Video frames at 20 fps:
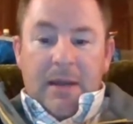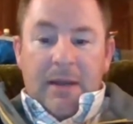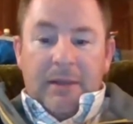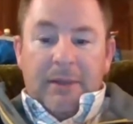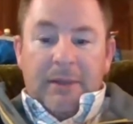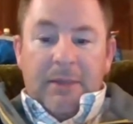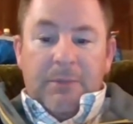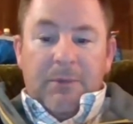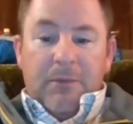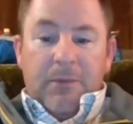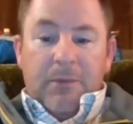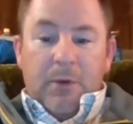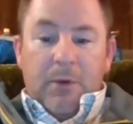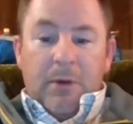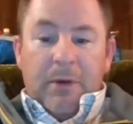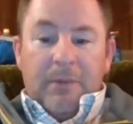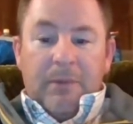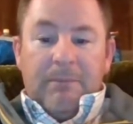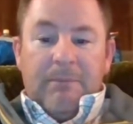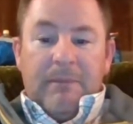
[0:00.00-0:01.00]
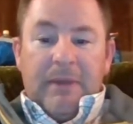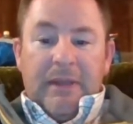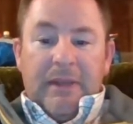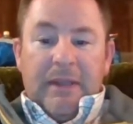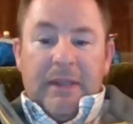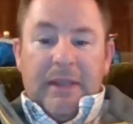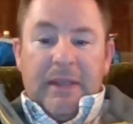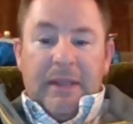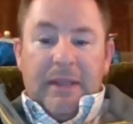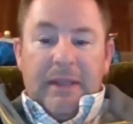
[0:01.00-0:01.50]
Number 4,
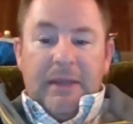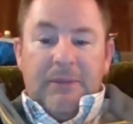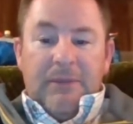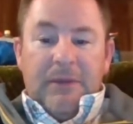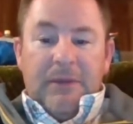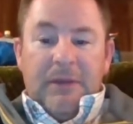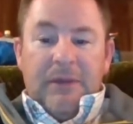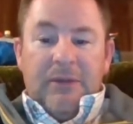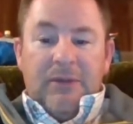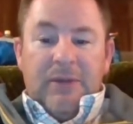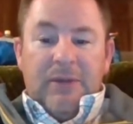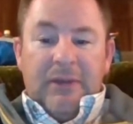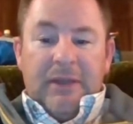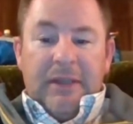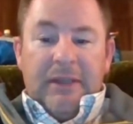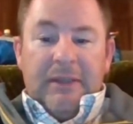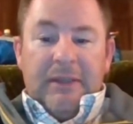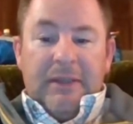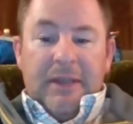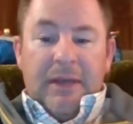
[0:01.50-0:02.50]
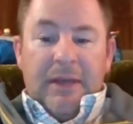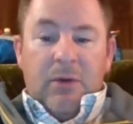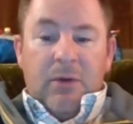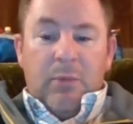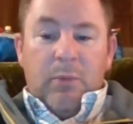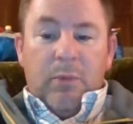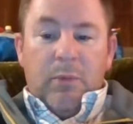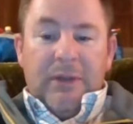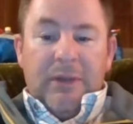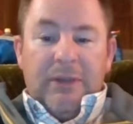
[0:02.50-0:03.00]
if it is light now
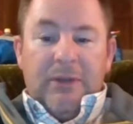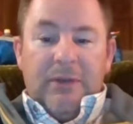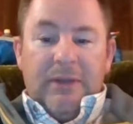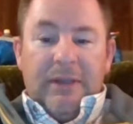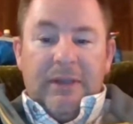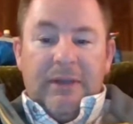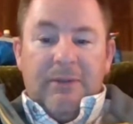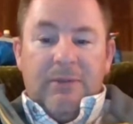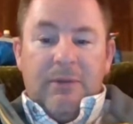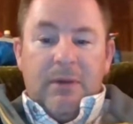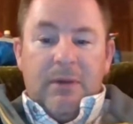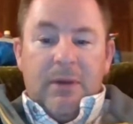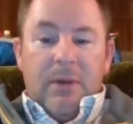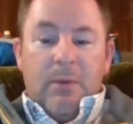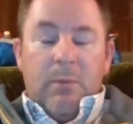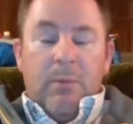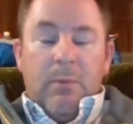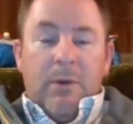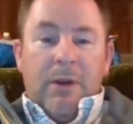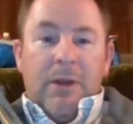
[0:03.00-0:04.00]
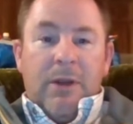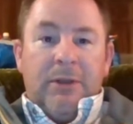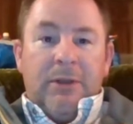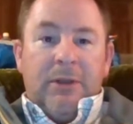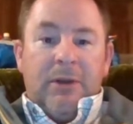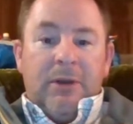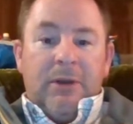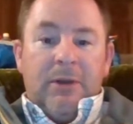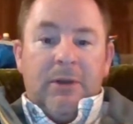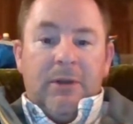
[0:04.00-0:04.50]
where you live, where
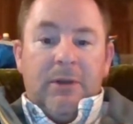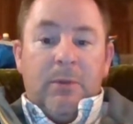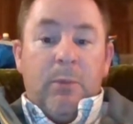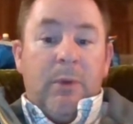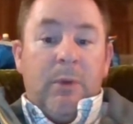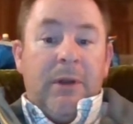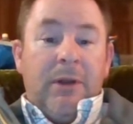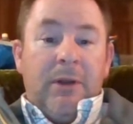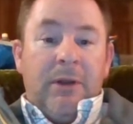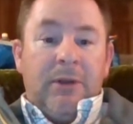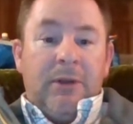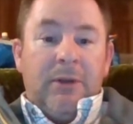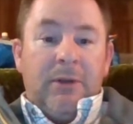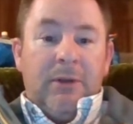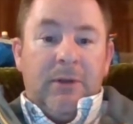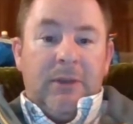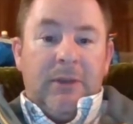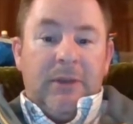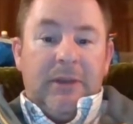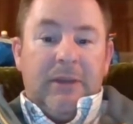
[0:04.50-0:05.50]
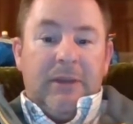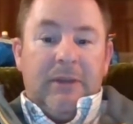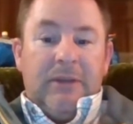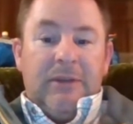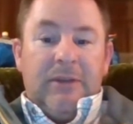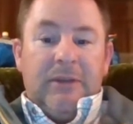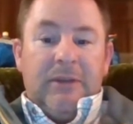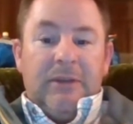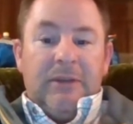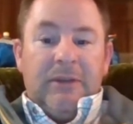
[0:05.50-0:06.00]
on Earth
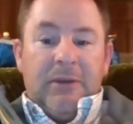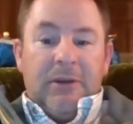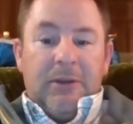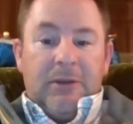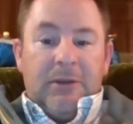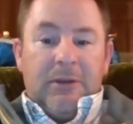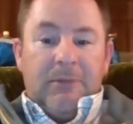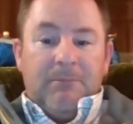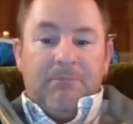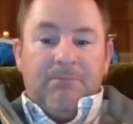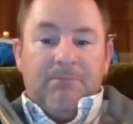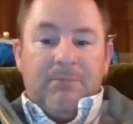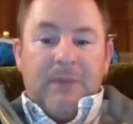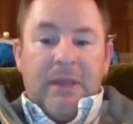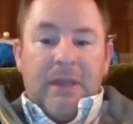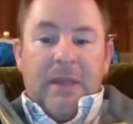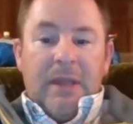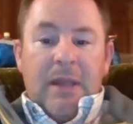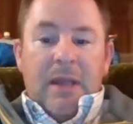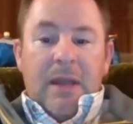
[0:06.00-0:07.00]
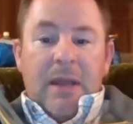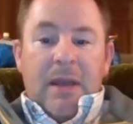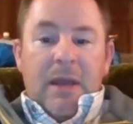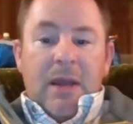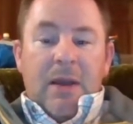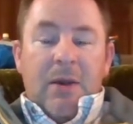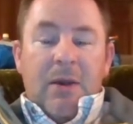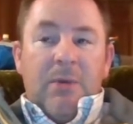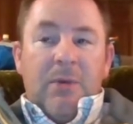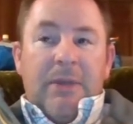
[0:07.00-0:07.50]
is it dark?
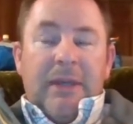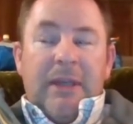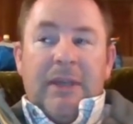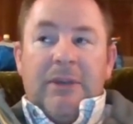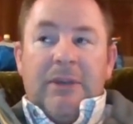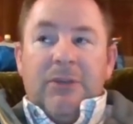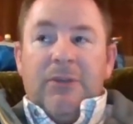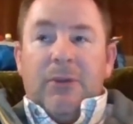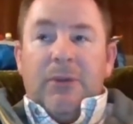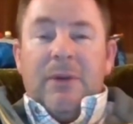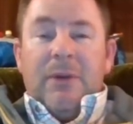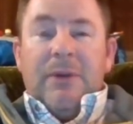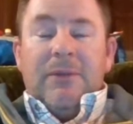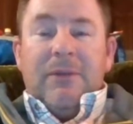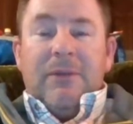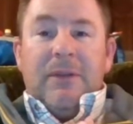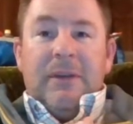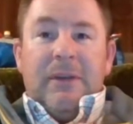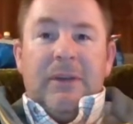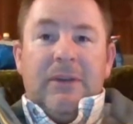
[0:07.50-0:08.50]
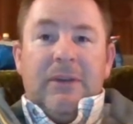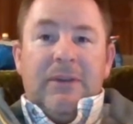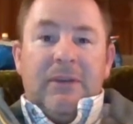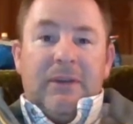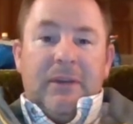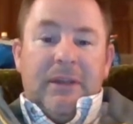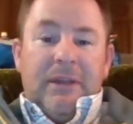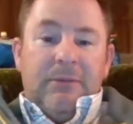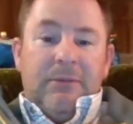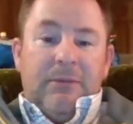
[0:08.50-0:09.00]
Okay, so if it is
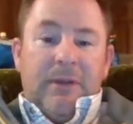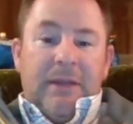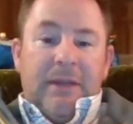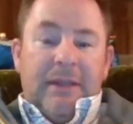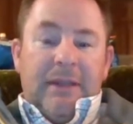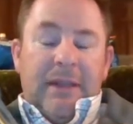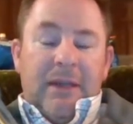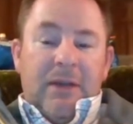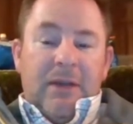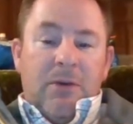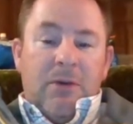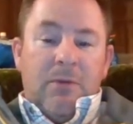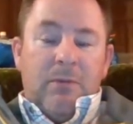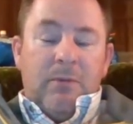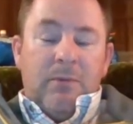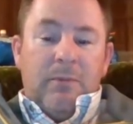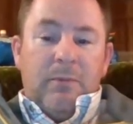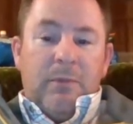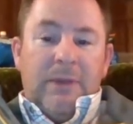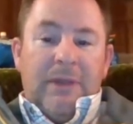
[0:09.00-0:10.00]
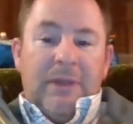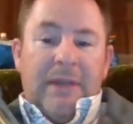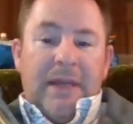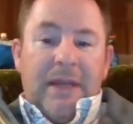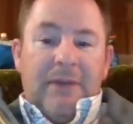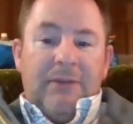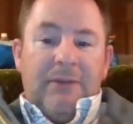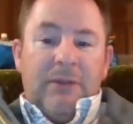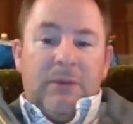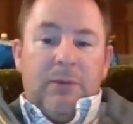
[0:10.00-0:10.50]
light right now, we'd
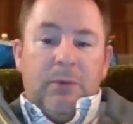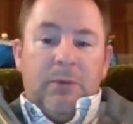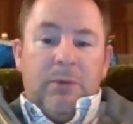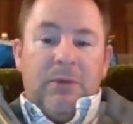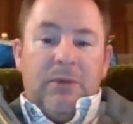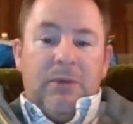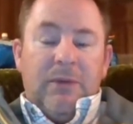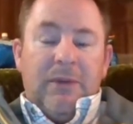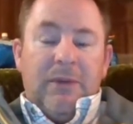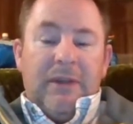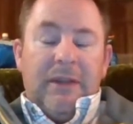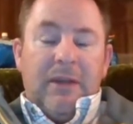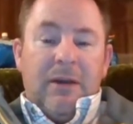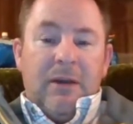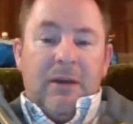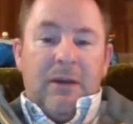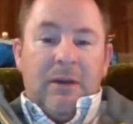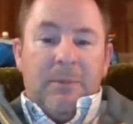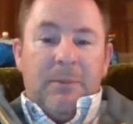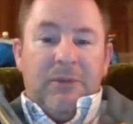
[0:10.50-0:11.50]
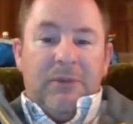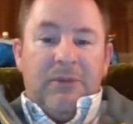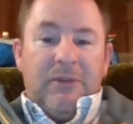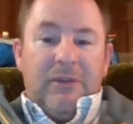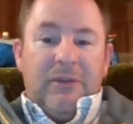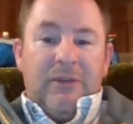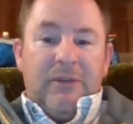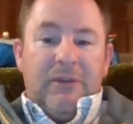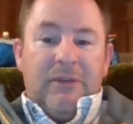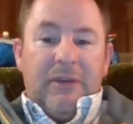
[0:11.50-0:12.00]
have to go to the
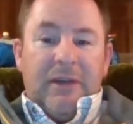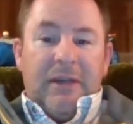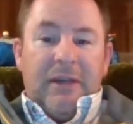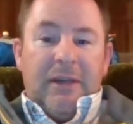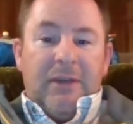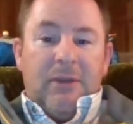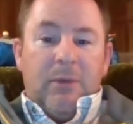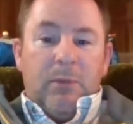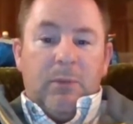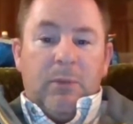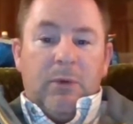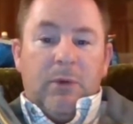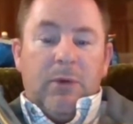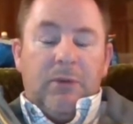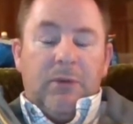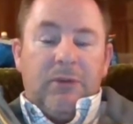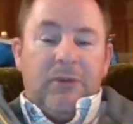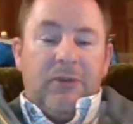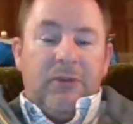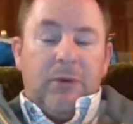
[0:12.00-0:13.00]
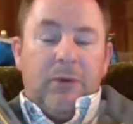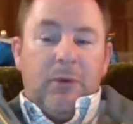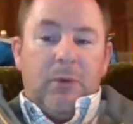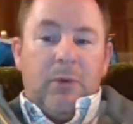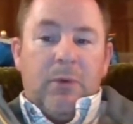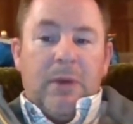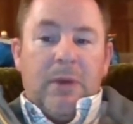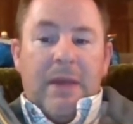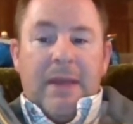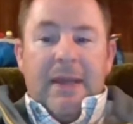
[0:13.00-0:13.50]
opposite side of the world.
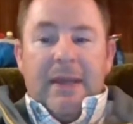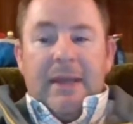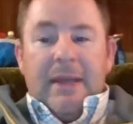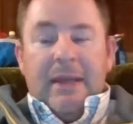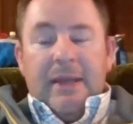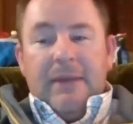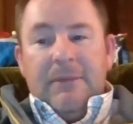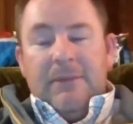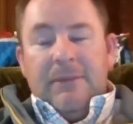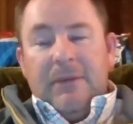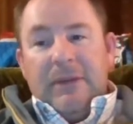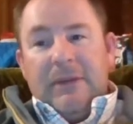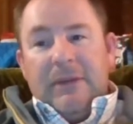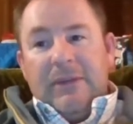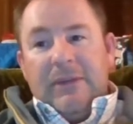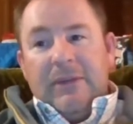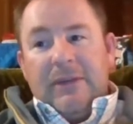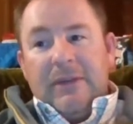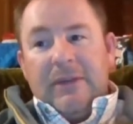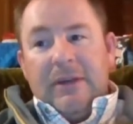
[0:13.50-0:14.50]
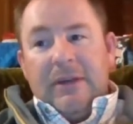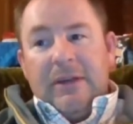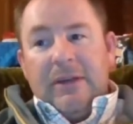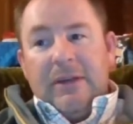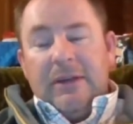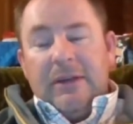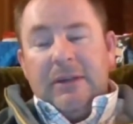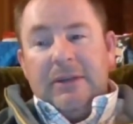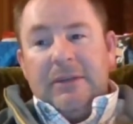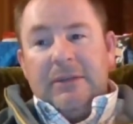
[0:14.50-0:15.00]
So if it's
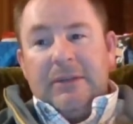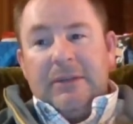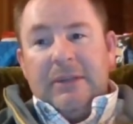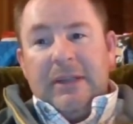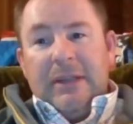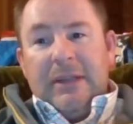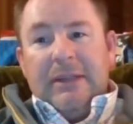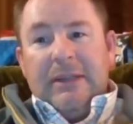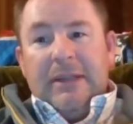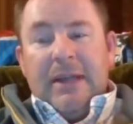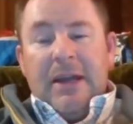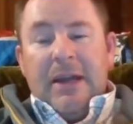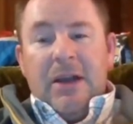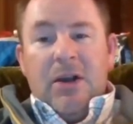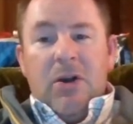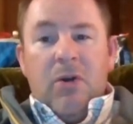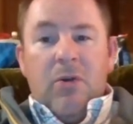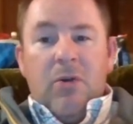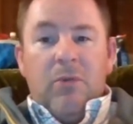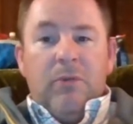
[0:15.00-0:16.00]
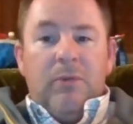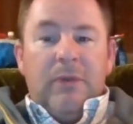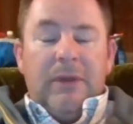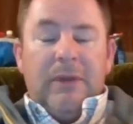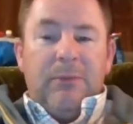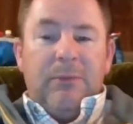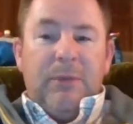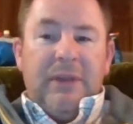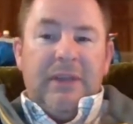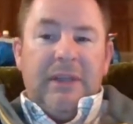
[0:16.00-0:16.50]
light now,
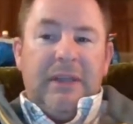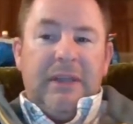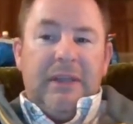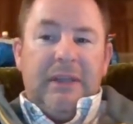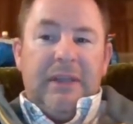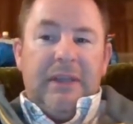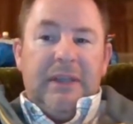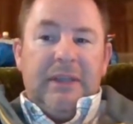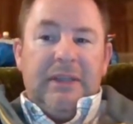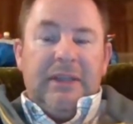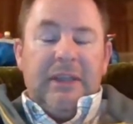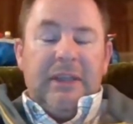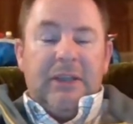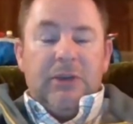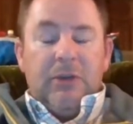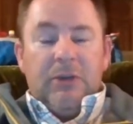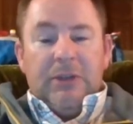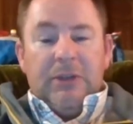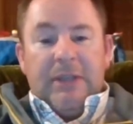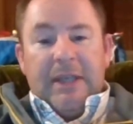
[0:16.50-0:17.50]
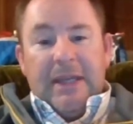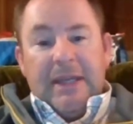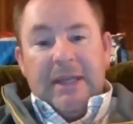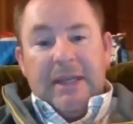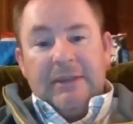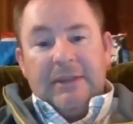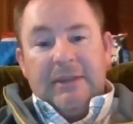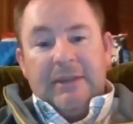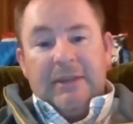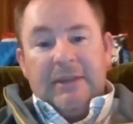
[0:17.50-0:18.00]
if we take a look
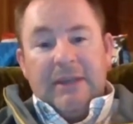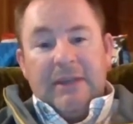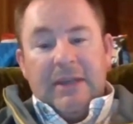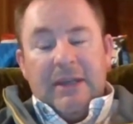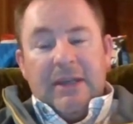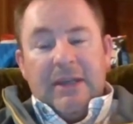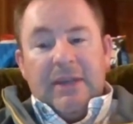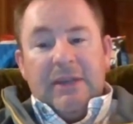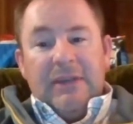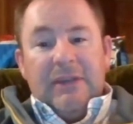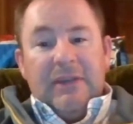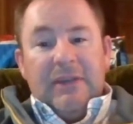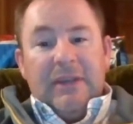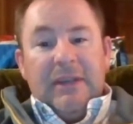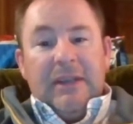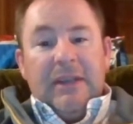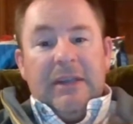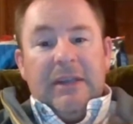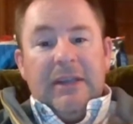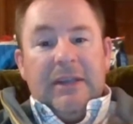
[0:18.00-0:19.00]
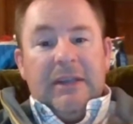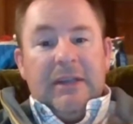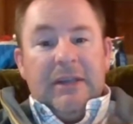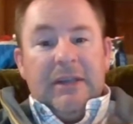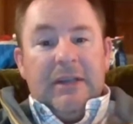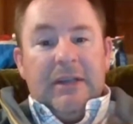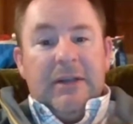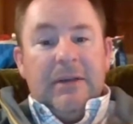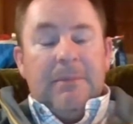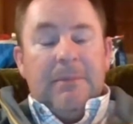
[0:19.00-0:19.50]
at, say,
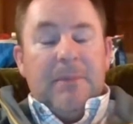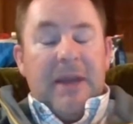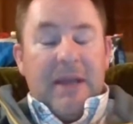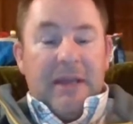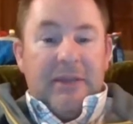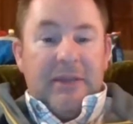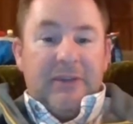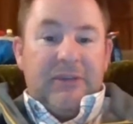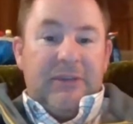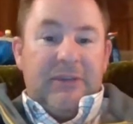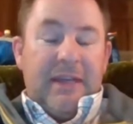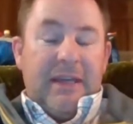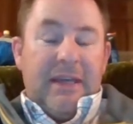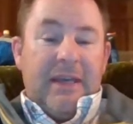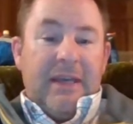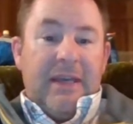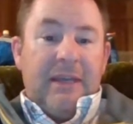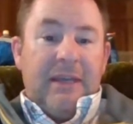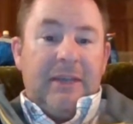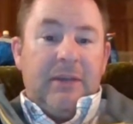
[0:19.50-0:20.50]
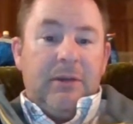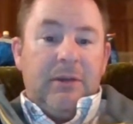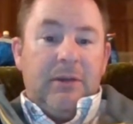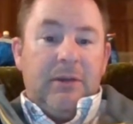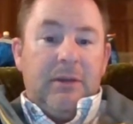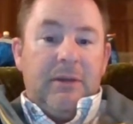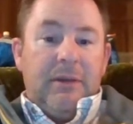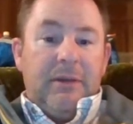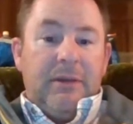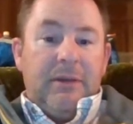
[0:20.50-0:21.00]
Pakistan,
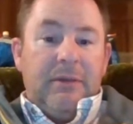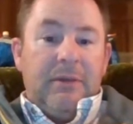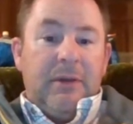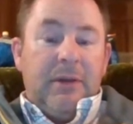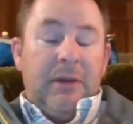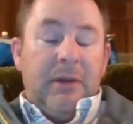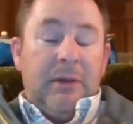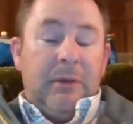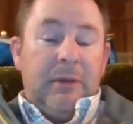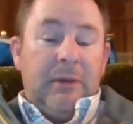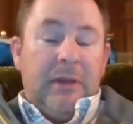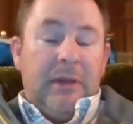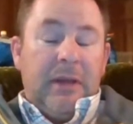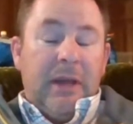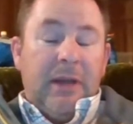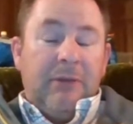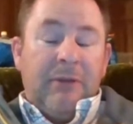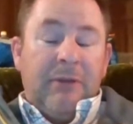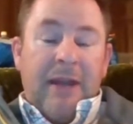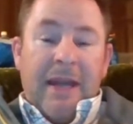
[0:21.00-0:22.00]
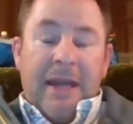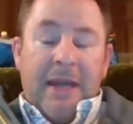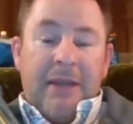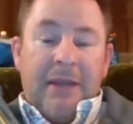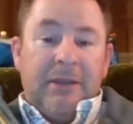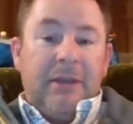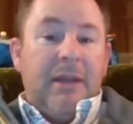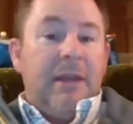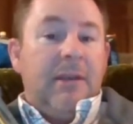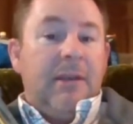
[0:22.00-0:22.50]

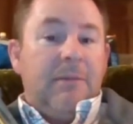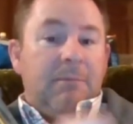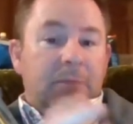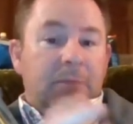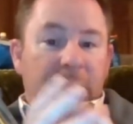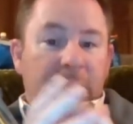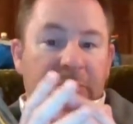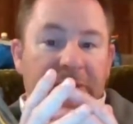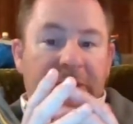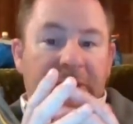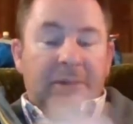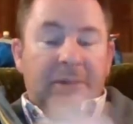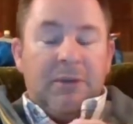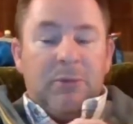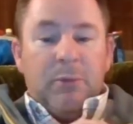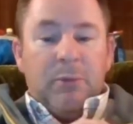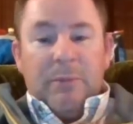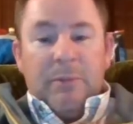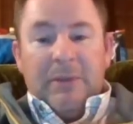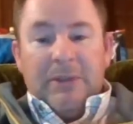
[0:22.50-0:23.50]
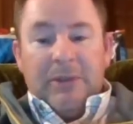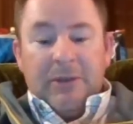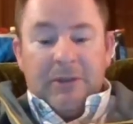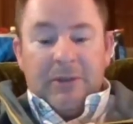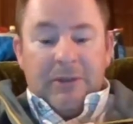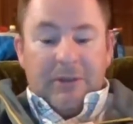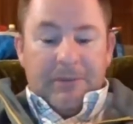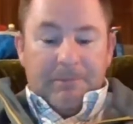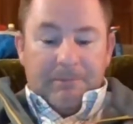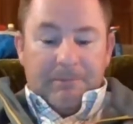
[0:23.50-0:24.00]
Iran, those areas would be
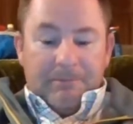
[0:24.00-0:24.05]
dark.